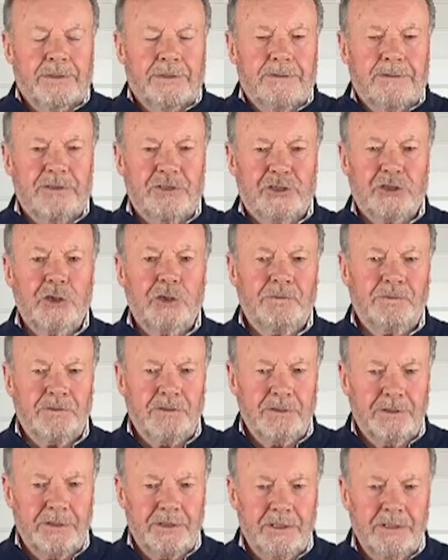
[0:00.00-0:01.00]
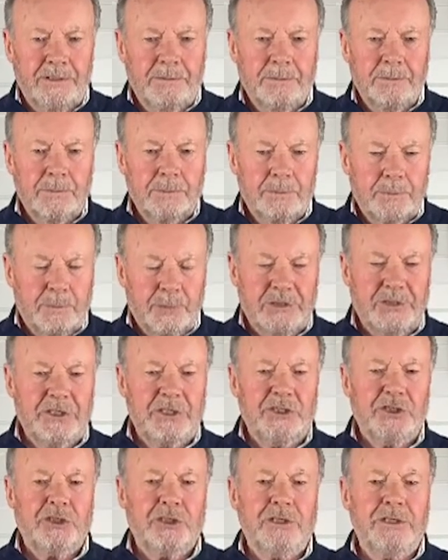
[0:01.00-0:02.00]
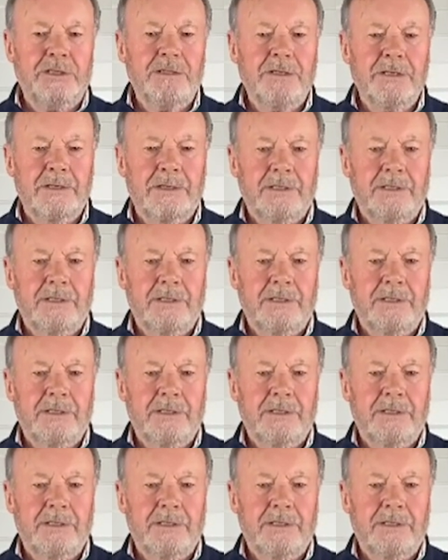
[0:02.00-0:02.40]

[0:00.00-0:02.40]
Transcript: The softer the position,